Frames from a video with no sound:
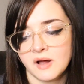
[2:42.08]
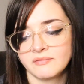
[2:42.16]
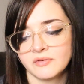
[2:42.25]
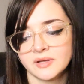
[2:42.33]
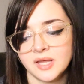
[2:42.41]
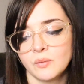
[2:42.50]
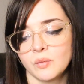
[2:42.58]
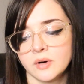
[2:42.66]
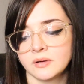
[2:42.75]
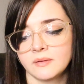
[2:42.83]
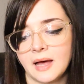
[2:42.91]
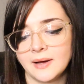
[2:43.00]
I feel like they
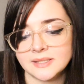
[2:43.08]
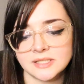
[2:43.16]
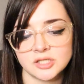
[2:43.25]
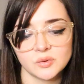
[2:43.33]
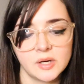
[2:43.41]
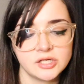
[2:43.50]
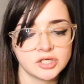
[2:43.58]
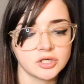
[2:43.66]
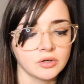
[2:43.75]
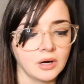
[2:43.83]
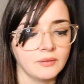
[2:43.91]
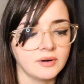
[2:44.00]
wouldn't allow a situation
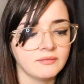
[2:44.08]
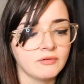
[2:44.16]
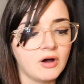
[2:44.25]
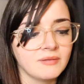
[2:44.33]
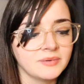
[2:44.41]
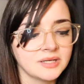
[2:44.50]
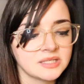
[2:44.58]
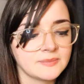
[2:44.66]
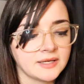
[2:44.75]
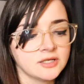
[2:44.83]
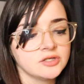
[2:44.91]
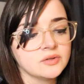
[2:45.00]
to grow and evolve, but
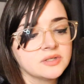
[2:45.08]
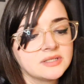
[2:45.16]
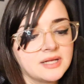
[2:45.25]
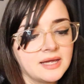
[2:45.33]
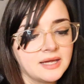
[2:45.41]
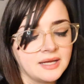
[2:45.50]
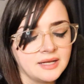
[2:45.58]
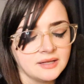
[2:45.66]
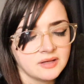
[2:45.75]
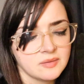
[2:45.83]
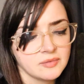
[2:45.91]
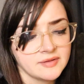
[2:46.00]
expected you to stay in
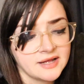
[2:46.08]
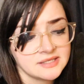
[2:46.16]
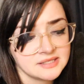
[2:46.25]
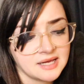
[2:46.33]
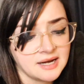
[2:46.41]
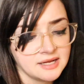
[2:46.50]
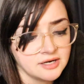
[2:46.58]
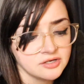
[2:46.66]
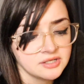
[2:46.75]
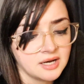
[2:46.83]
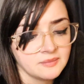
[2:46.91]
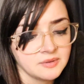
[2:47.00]
it, Libra. That's the kind of
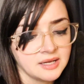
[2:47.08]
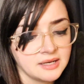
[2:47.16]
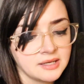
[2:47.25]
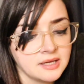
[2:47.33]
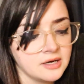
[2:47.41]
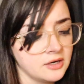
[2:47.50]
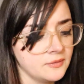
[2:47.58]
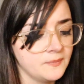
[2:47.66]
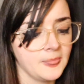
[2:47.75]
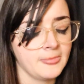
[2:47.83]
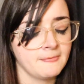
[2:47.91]
energy that I'm getting here.